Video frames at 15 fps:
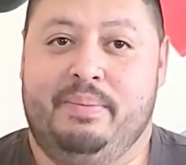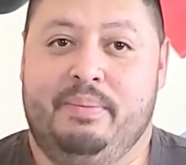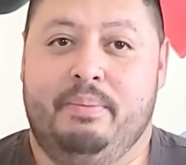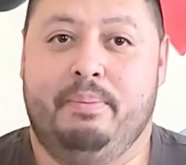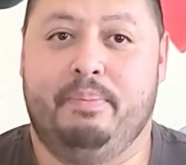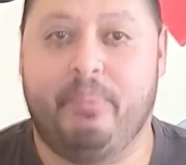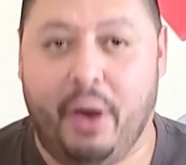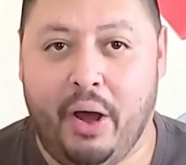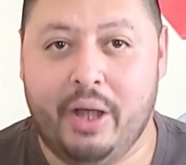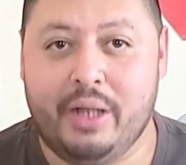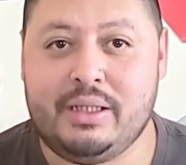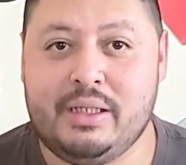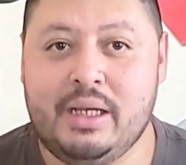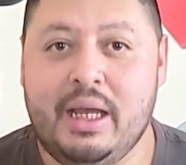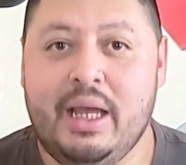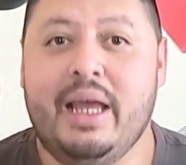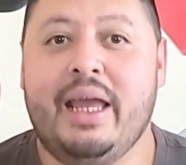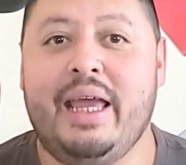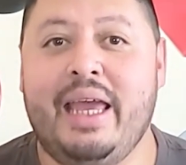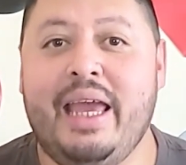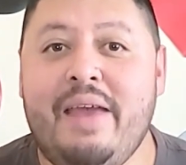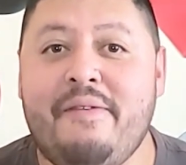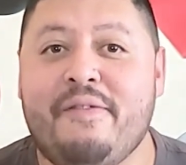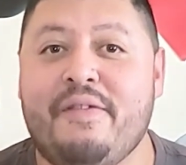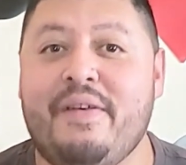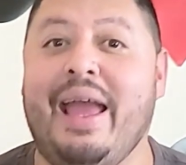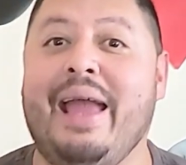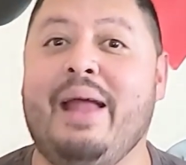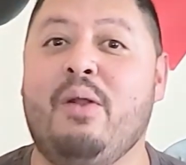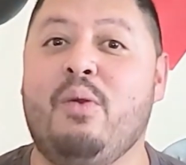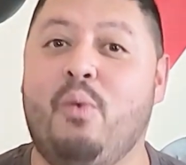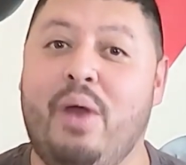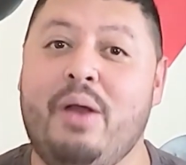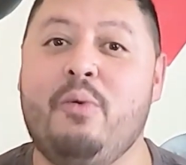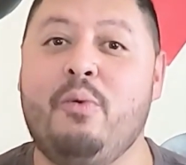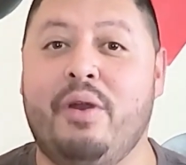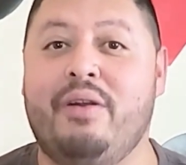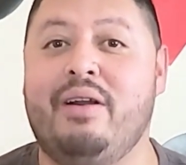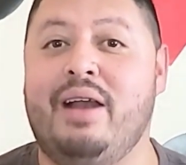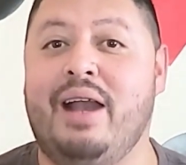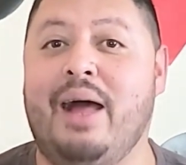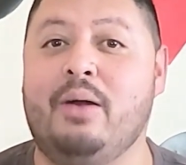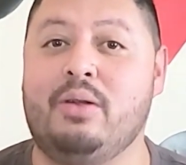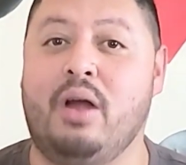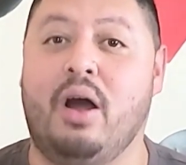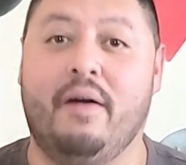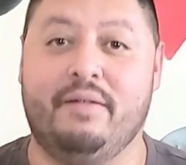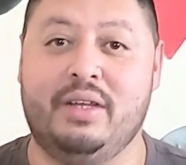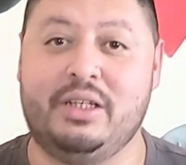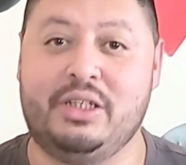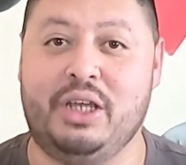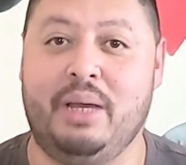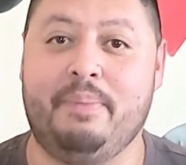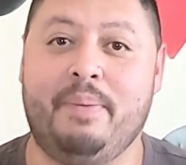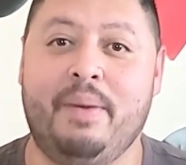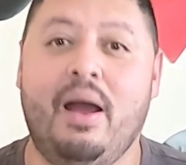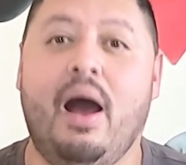But if and when we're allowed off the ship,